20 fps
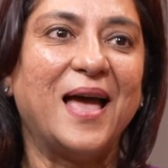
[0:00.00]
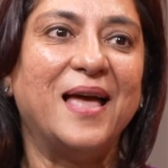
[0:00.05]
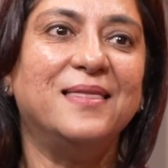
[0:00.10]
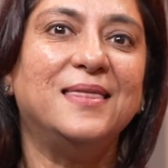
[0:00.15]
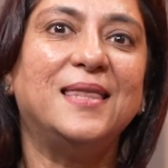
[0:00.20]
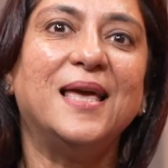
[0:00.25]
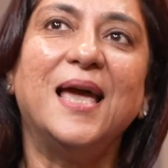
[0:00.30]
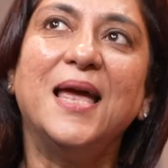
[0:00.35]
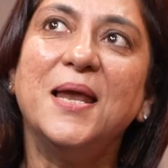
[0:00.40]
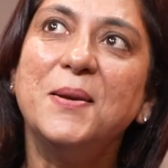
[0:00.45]

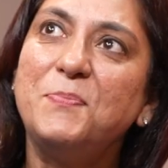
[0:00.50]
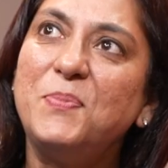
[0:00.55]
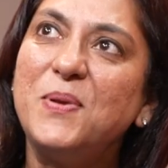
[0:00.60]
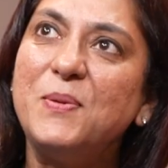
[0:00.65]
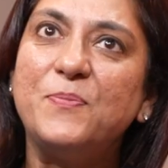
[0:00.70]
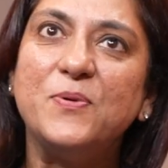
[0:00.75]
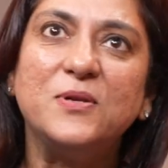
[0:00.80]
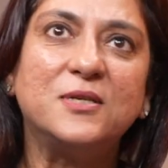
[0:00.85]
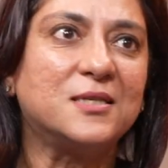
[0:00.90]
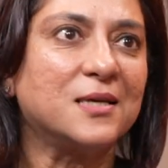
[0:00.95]
And then
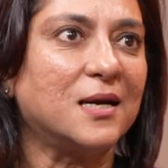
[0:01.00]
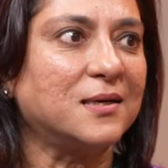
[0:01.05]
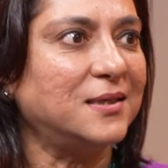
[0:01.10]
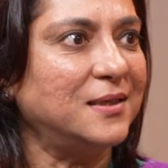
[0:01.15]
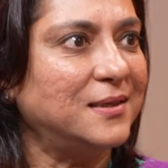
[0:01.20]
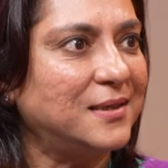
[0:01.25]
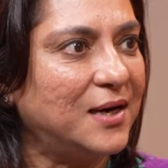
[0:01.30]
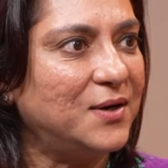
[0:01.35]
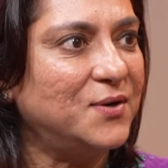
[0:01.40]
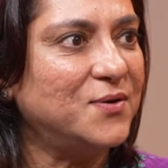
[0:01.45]
people
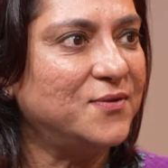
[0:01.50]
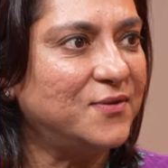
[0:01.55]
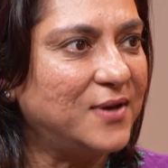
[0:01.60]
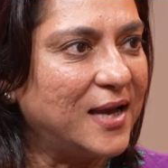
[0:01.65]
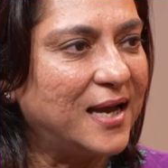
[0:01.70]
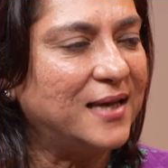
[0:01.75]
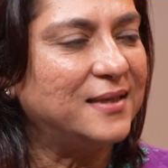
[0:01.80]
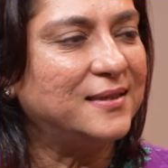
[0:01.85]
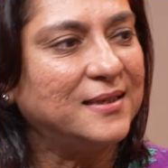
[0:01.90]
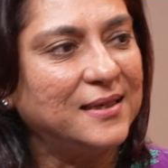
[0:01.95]
started kind of
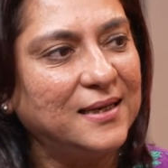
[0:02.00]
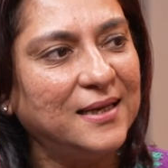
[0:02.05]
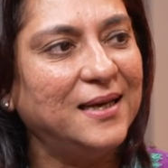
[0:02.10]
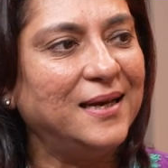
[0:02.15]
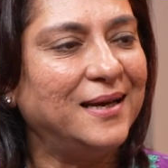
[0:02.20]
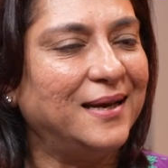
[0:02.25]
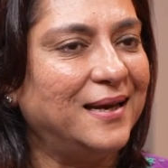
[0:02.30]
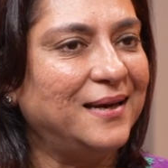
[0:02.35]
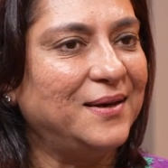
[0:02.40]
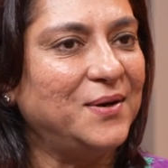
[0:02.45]

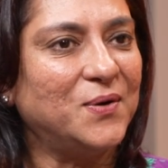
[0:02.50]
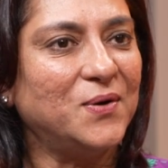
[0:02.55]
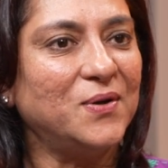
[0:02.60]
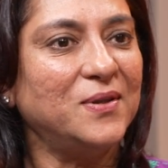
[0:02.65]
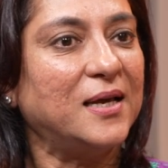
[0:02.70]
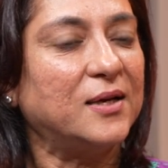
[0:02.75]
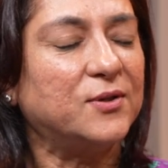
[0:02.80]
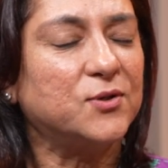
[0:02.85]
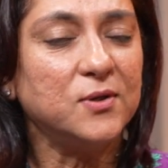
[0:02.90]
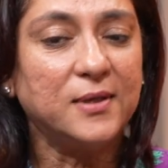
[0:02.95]
gathering, and
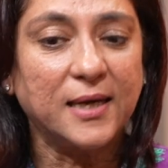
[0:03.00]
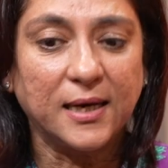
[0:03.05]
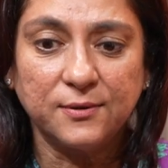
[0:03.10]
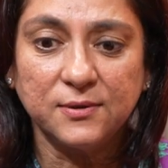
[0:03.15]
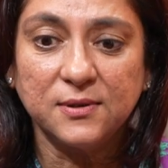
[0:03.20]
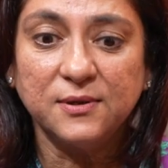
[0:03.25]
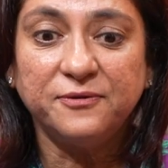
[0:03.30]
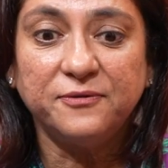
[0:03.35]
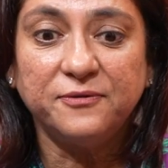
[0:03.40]
that was the